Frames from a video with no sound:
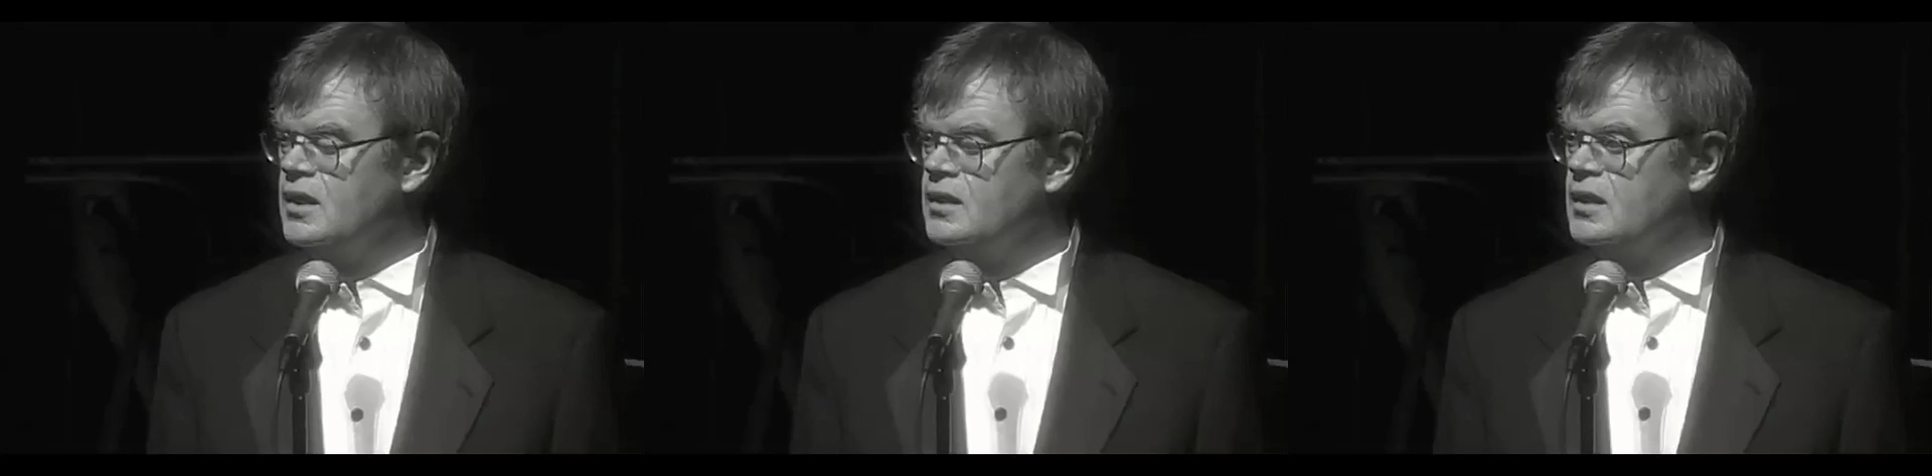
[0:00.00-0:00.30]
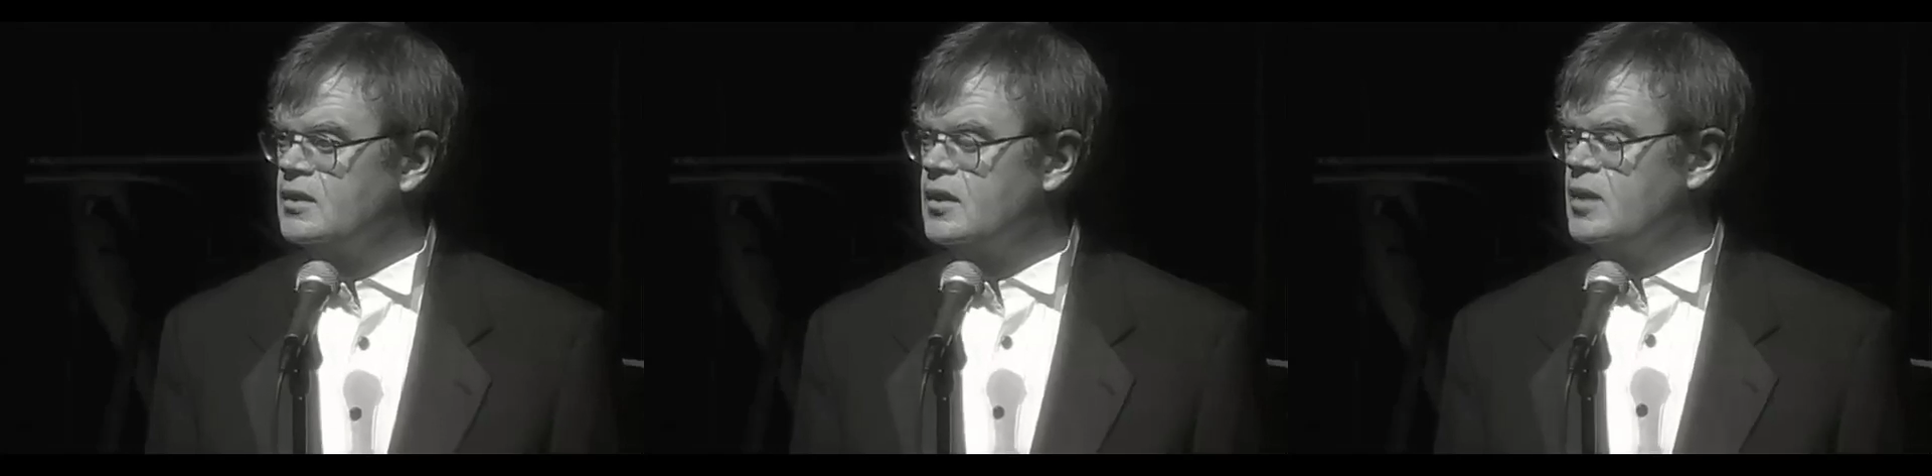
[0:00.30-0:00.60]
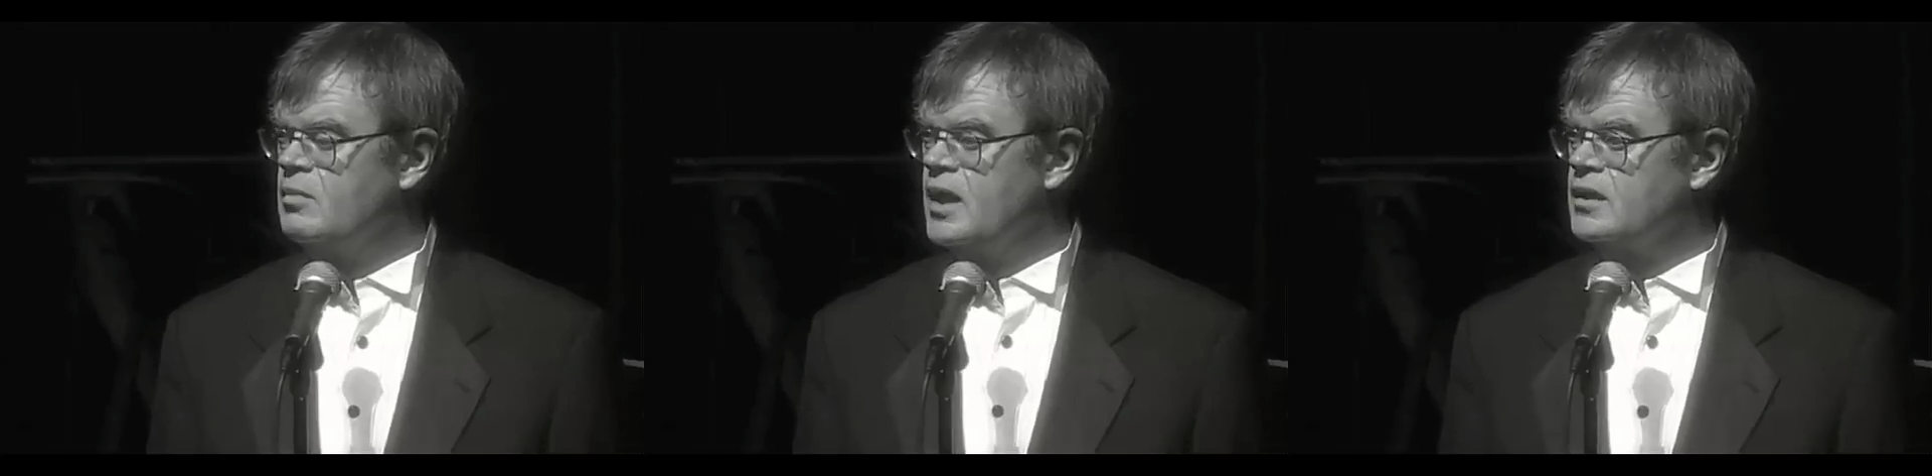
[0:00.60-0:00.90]
they
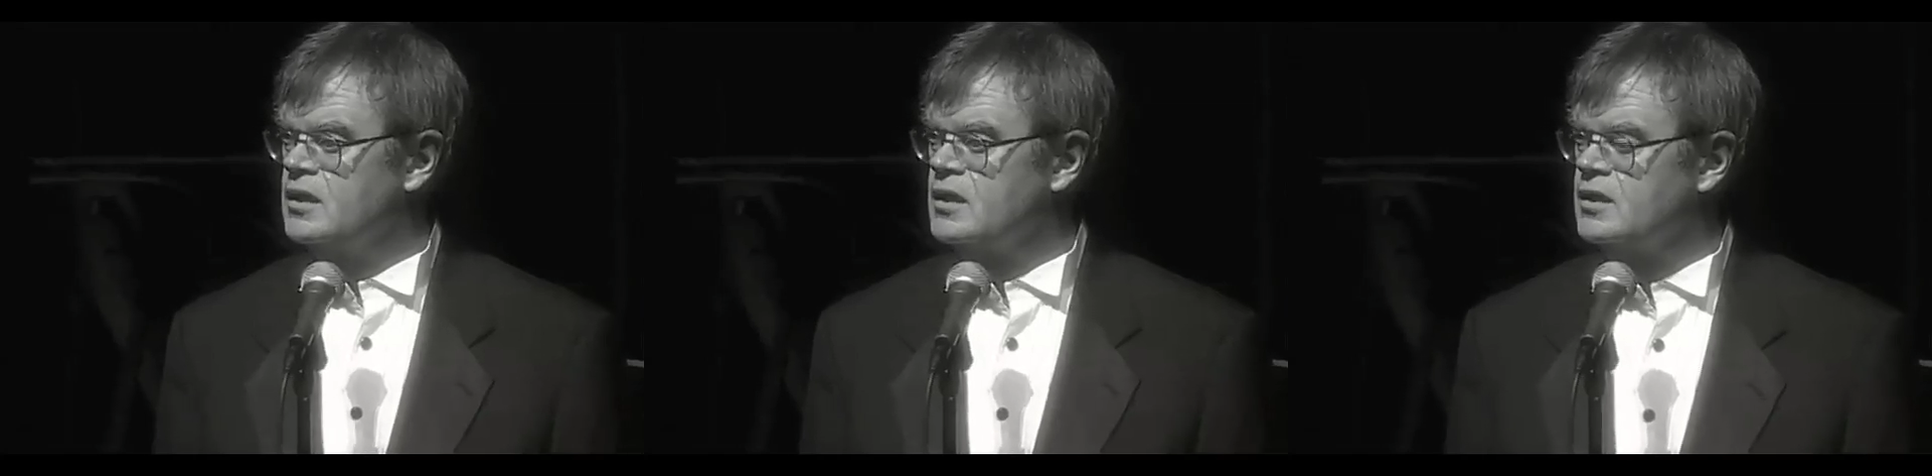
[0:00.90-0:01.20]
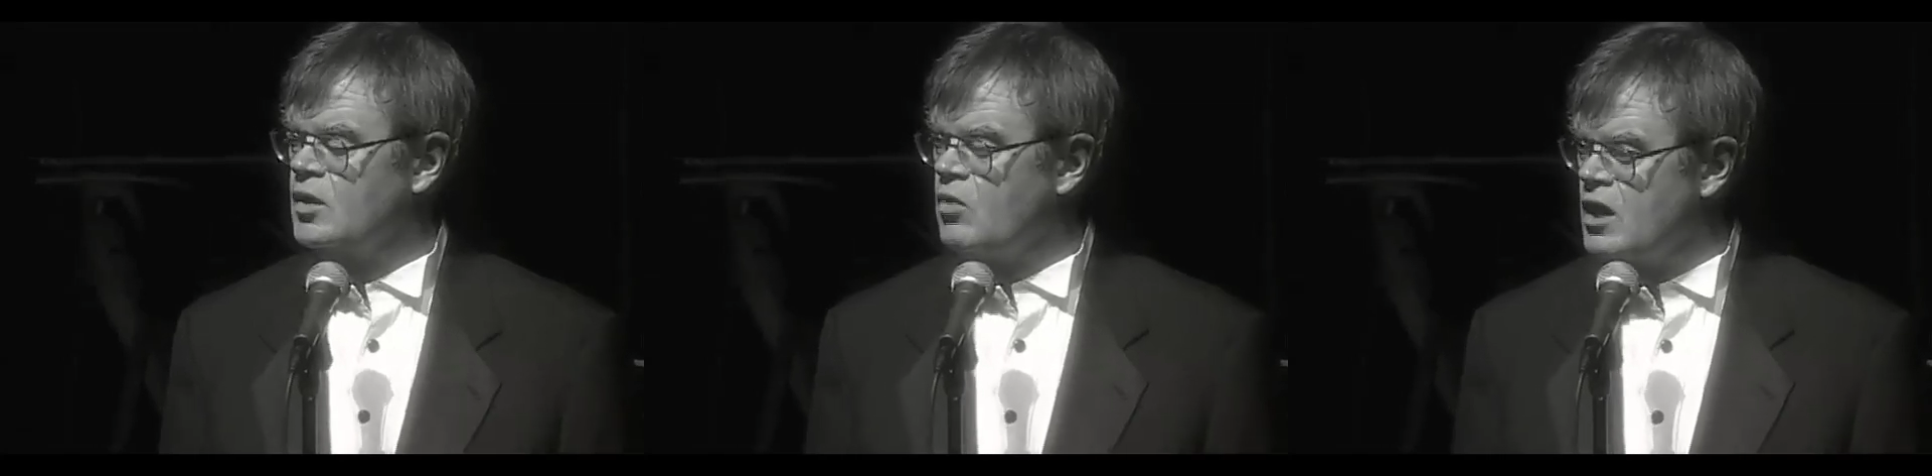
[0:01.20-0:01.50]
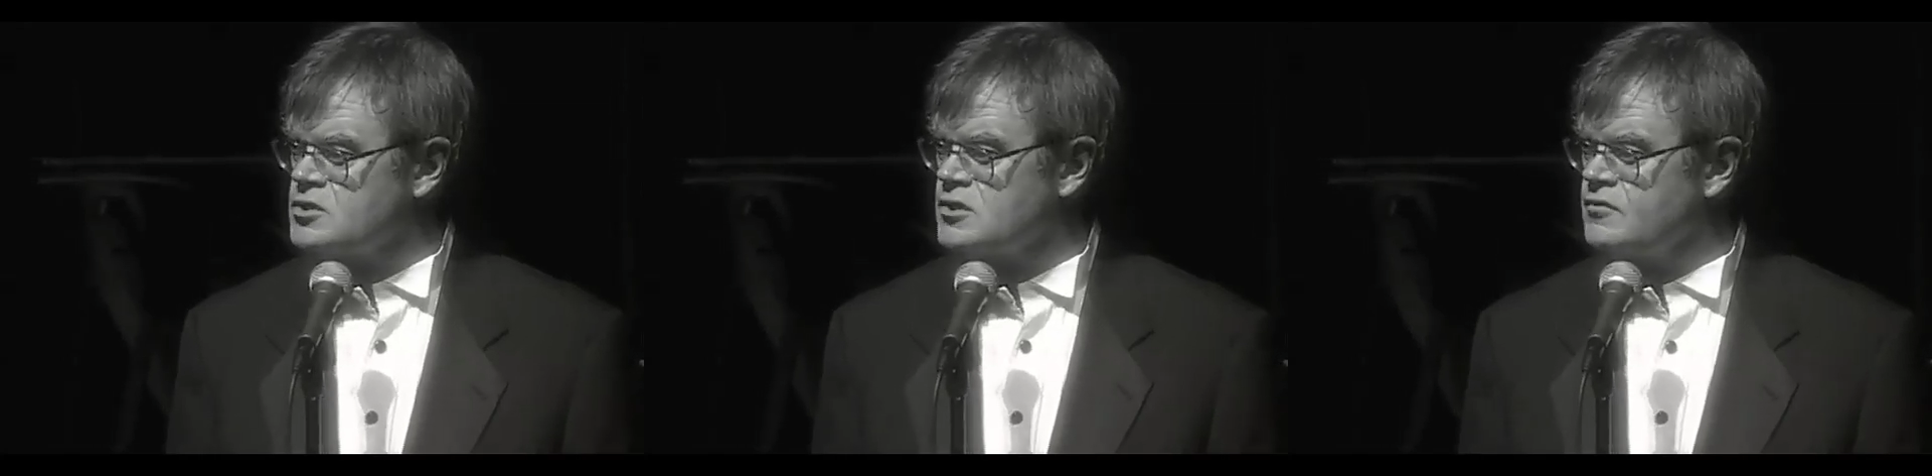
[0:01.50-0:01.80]
came back in and they
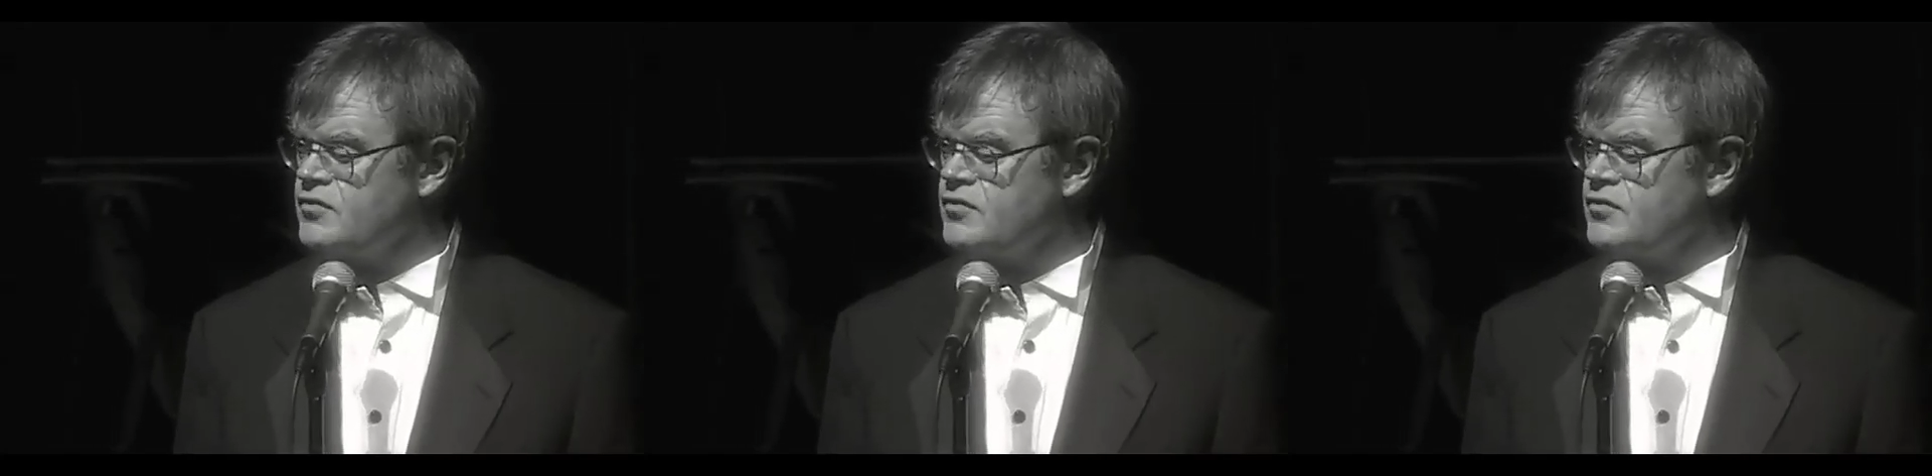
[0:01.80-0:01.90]
washed their